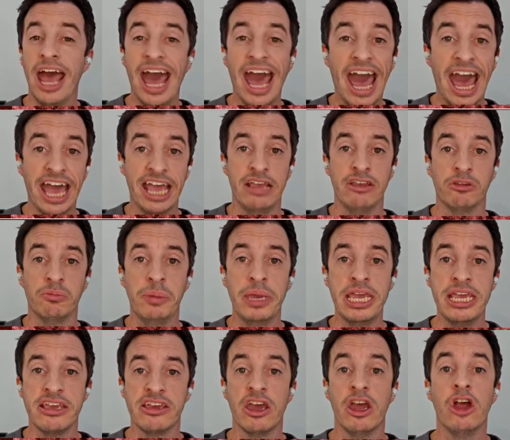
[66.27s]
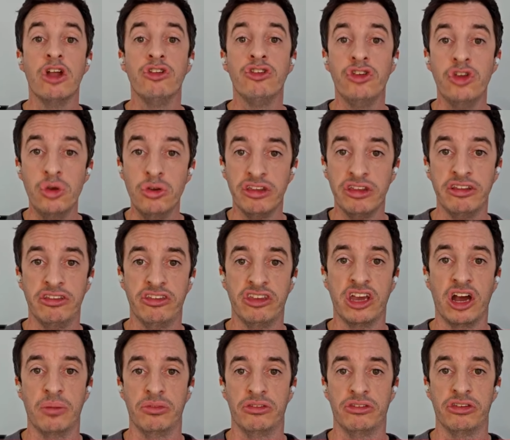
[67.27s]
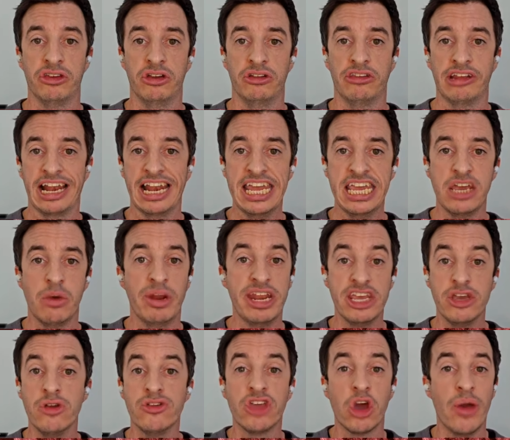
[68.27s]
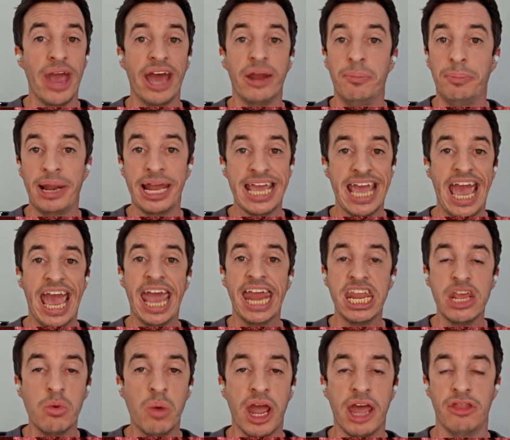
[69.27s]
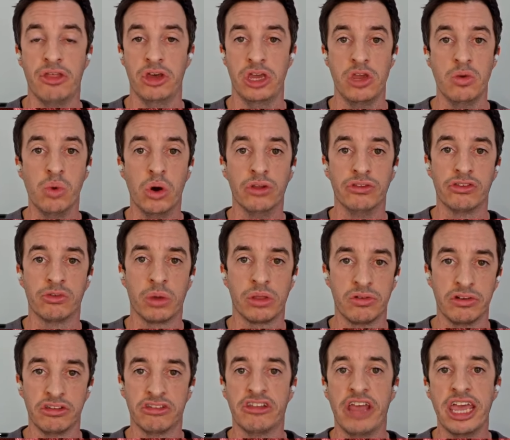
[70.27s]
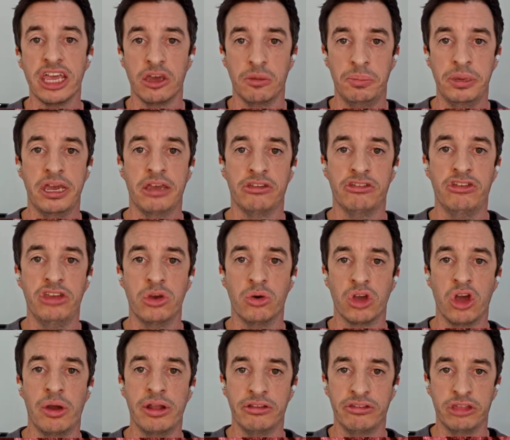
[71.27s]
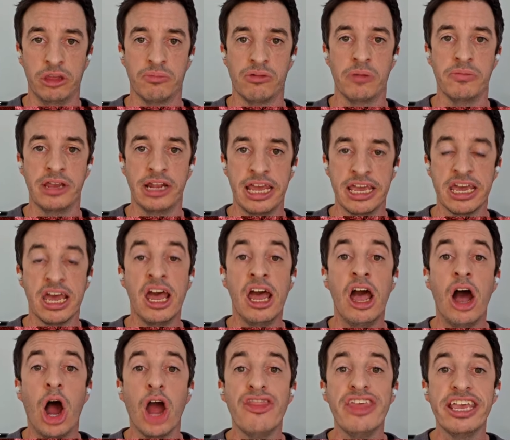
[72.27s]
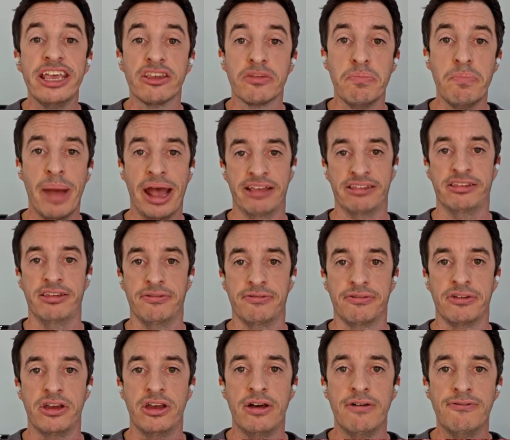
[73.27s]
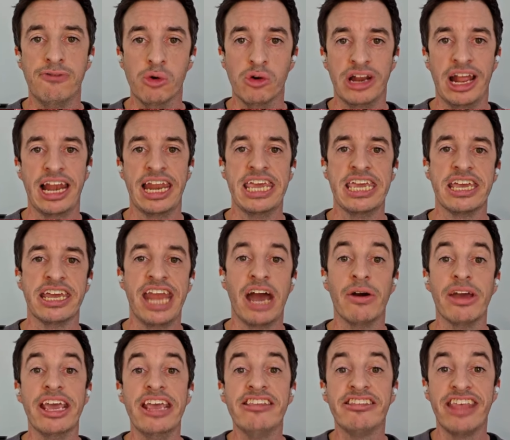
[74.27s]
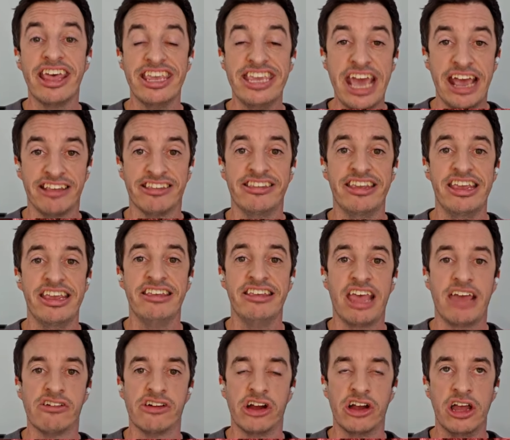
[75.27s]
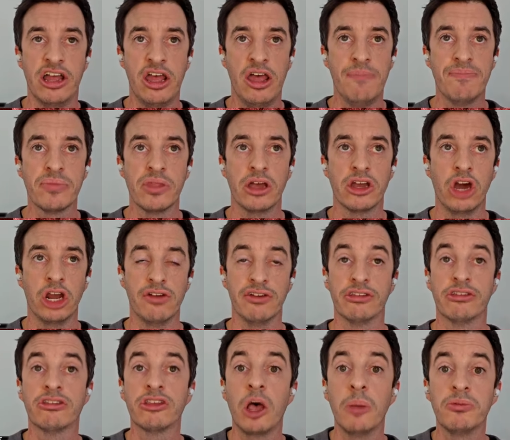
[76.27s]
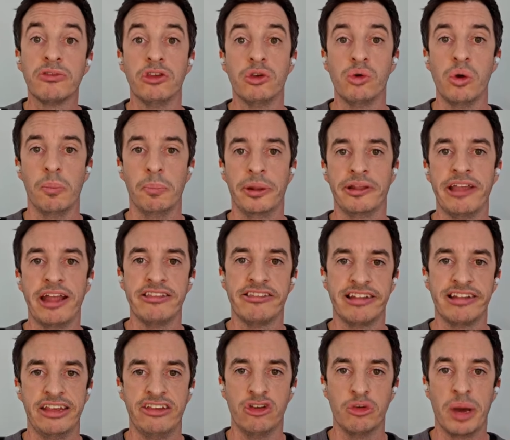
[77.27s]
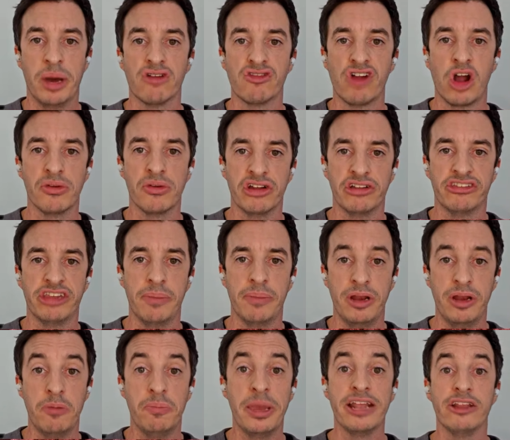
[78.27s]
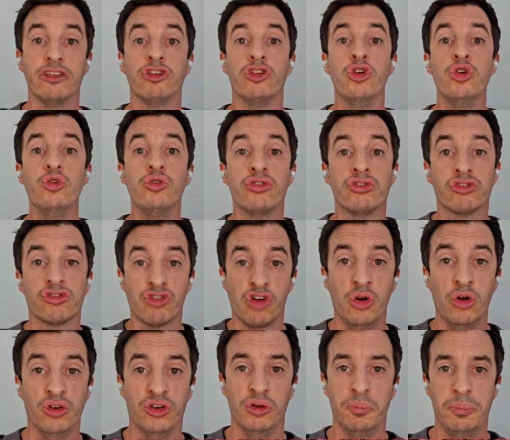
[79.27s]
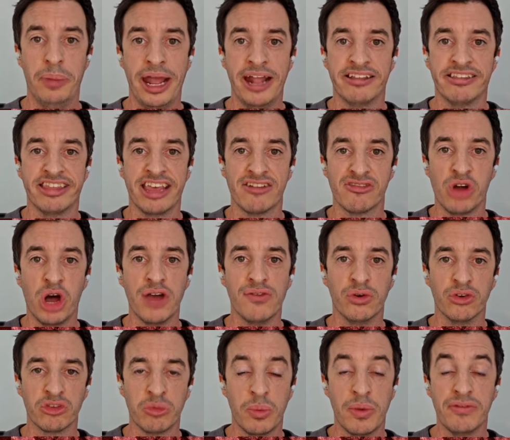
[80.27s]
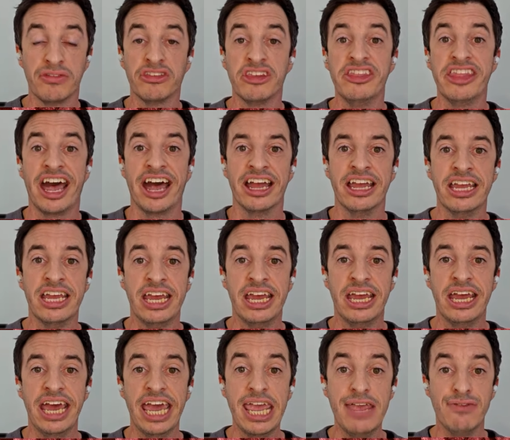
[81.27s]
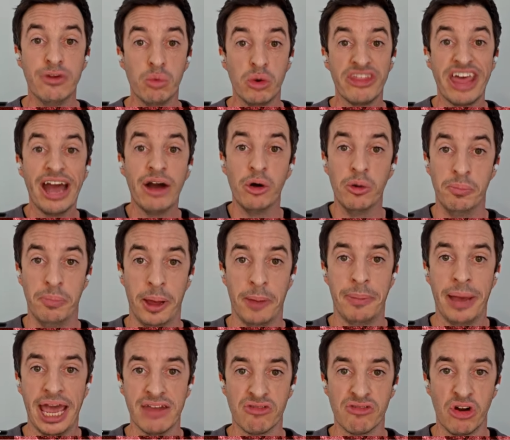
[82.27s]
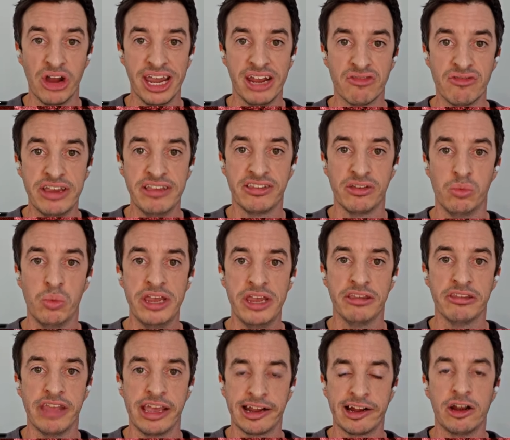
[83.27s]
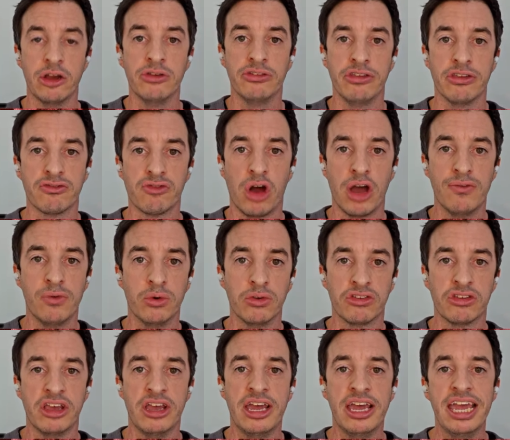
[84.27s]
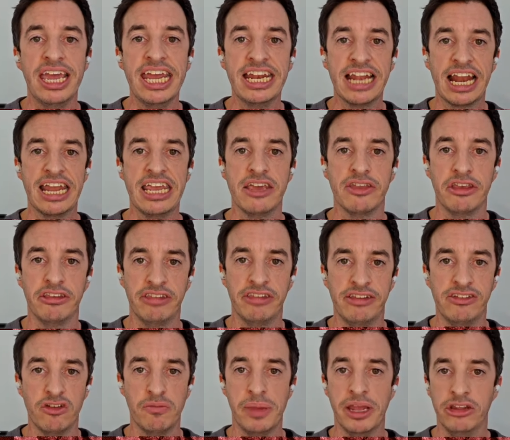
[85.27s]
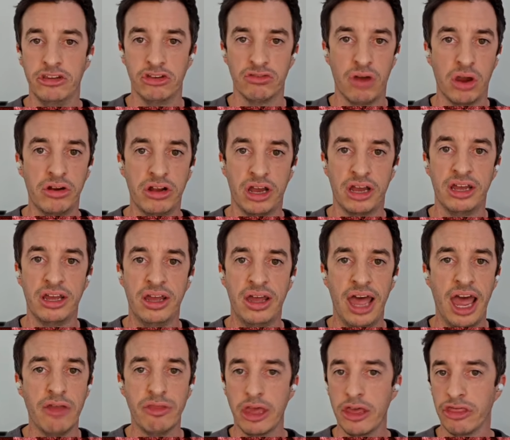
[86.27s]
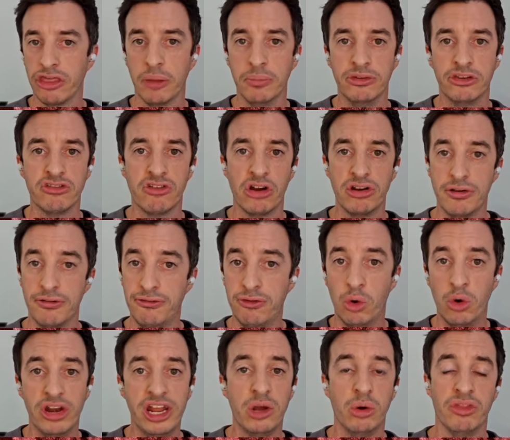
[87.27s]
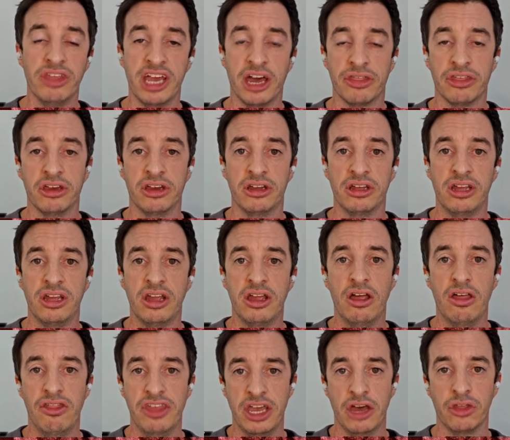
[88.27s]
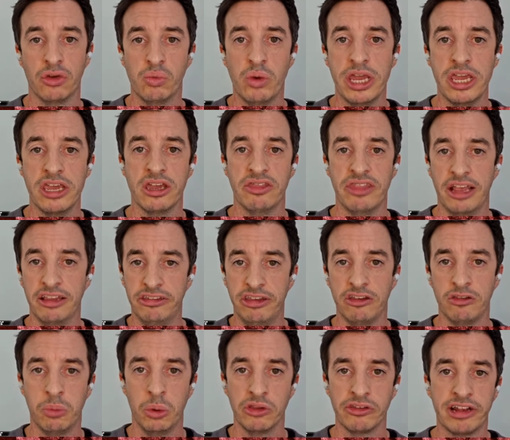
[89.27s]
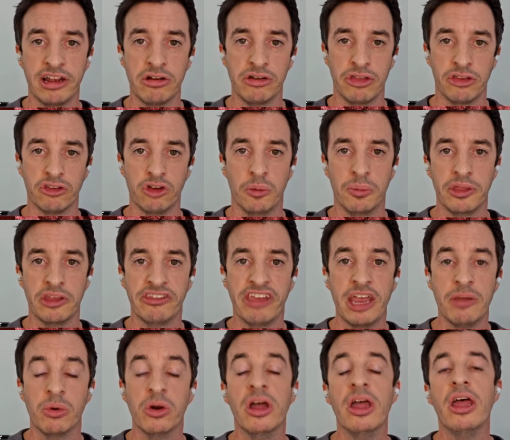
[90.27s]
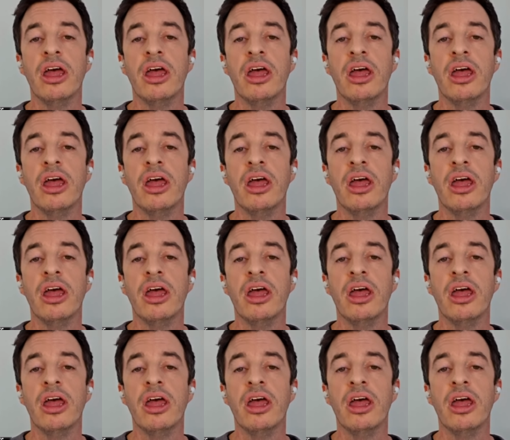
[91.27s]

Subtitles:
at his peak, choosing to come to La Liga when he could go and play anywhere that he wants, whether it's staying at PSG or going to the Premier League, I think it's massive for La Liga. Now, is there a kind of a subsequent potential issue about Real Madrid simply being too strong compared to their rivals? I mean, we've seen that even without Mbappe, right? In recent weeks, their closest rivals in La Liga this season have been Girona, and they thumped Girona 4-0 the other week, and they're 6 points clear at the top of the table.